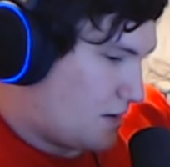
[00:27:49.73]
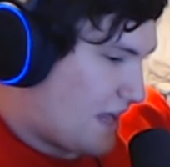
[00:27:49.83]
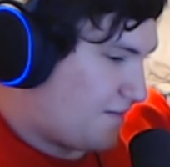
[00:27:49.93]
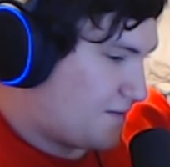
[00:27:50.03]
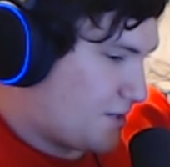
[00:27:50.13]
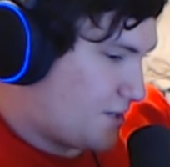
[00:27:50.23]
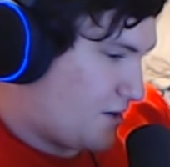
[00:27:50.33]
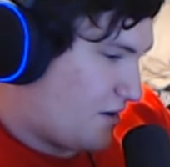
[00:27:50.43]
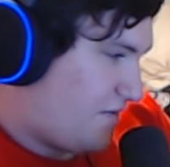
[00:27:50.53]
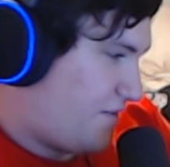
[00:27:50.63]

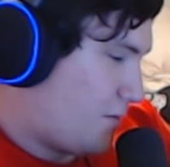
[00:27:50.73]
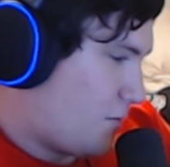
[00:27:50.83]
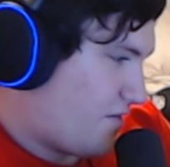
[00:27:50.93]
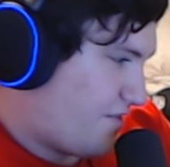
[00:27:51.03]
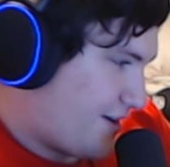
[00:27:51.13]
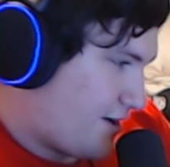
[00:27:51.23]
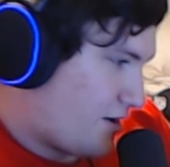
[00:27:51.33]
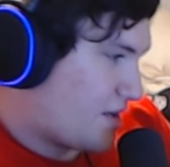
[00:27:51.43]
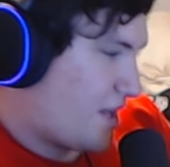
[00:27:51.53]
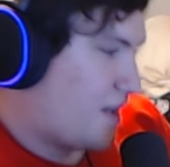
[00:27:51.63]
after Infinite Warfare
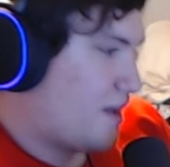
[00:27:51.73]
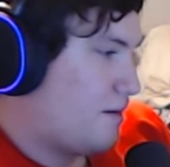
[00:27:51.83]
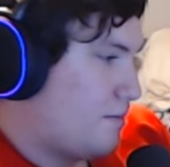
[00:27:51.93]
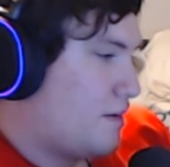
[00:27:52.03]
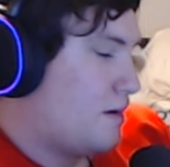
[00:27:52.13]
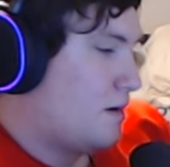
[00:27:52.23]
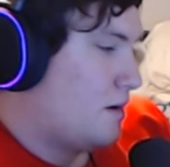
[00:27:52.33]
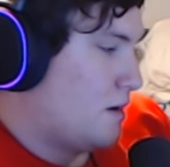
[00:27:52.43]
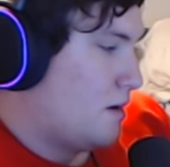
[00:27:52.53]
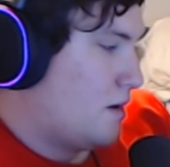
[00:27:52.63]
came
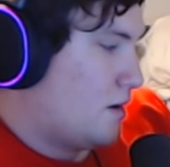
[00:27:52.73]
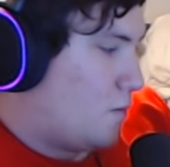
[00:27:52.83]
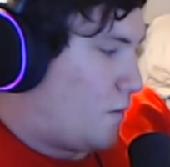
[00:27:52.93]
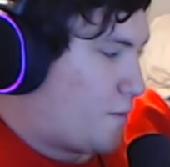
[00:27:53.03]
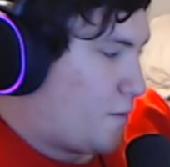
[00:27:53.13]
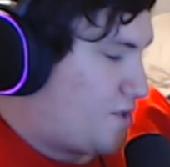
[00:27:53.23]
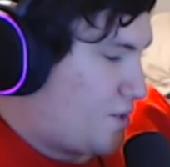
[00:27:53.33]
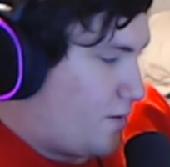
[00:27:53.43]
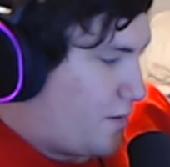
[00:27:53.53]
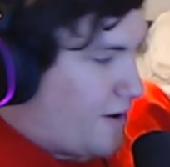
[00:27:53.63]
World War II,
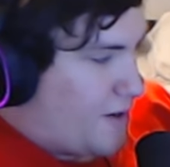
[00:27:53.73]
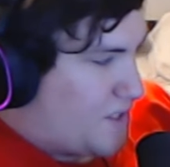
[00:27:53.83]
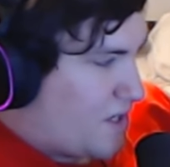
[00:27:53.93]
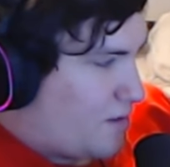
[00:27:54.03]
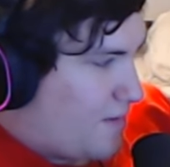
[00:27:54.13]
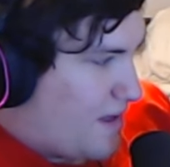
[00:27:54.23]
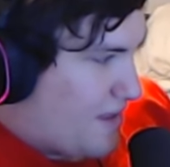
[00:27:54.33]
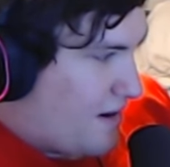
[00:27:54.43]
and we already talked about that.